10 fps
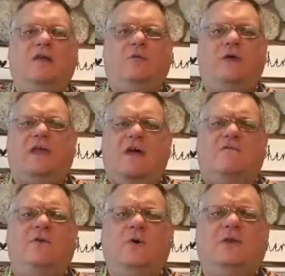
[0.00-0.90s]
What if we
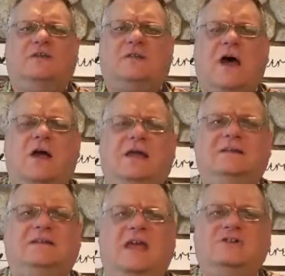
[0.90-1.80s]
focused our
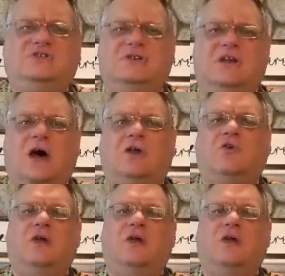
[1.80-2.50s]
intention on